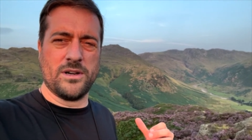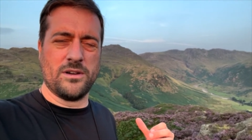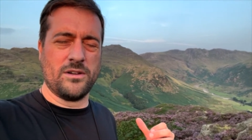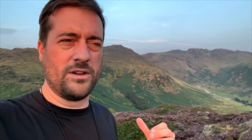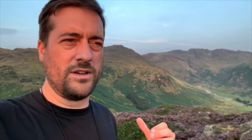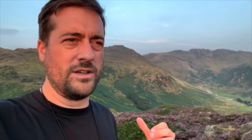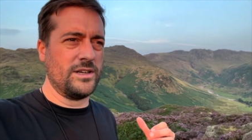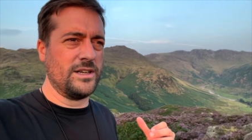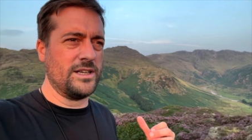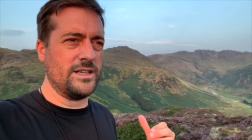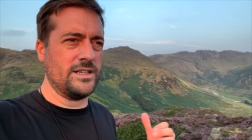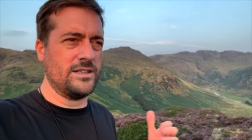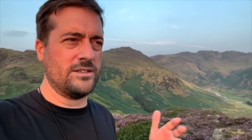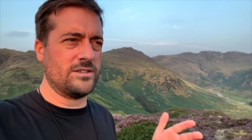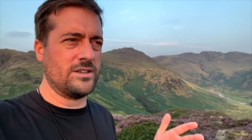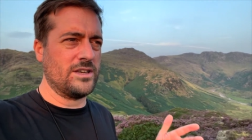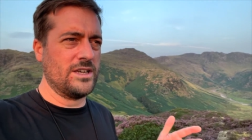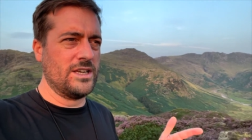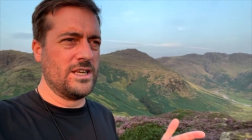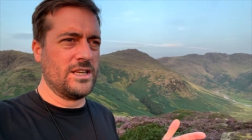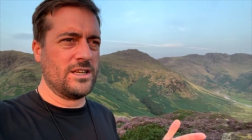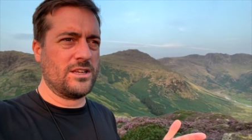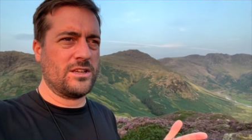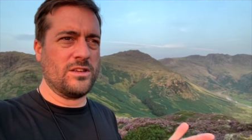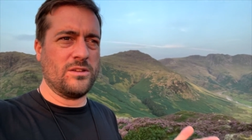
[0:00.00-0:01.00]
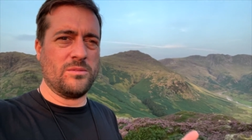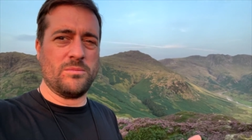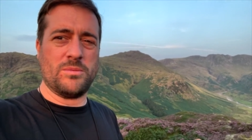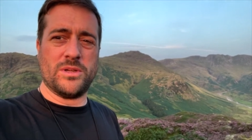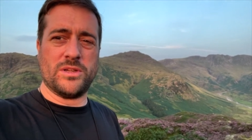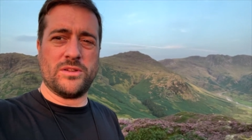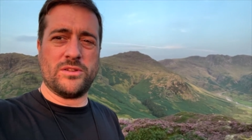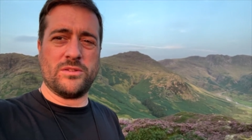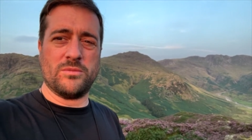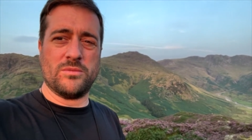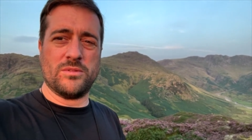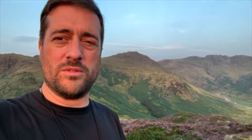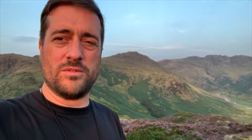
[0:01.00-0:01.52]
light leaks, could be an
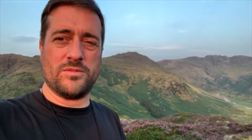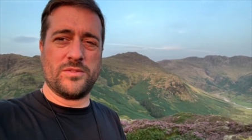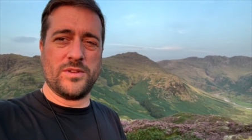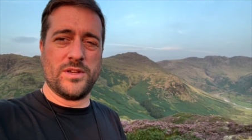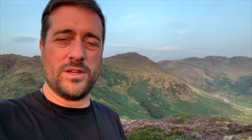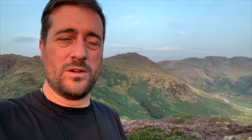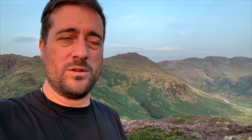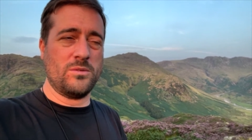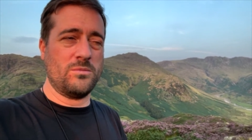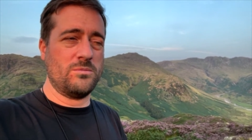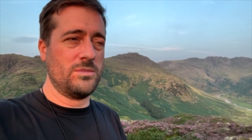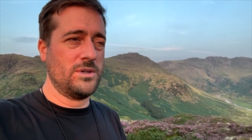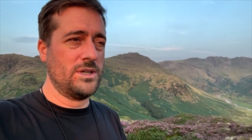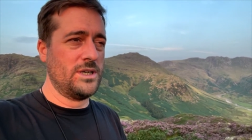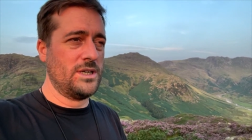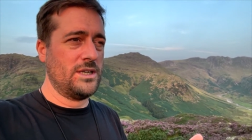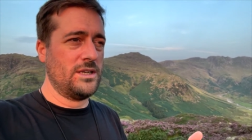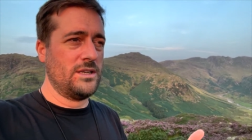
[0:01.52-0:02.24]
issue with the film,